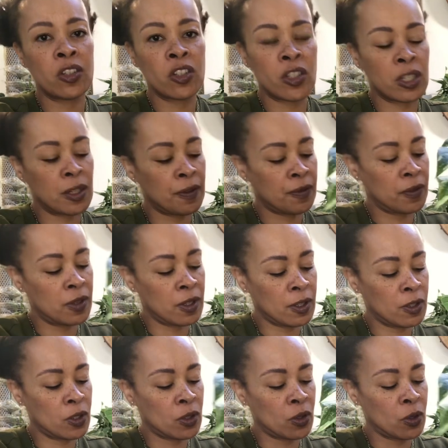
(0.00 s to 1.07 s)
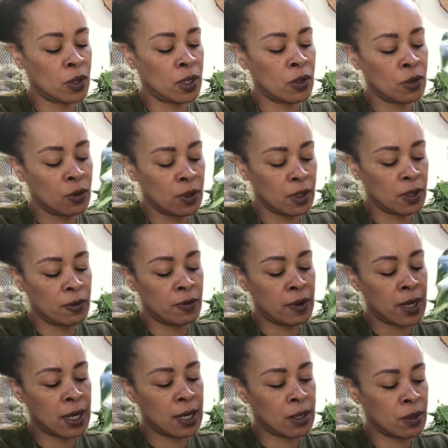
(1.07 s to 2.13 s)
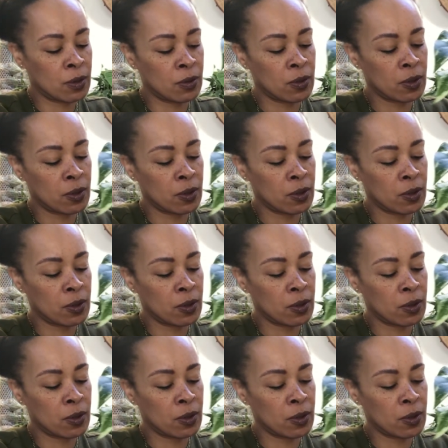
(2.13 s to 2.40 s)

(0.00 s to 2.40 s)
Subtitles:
shift the soil around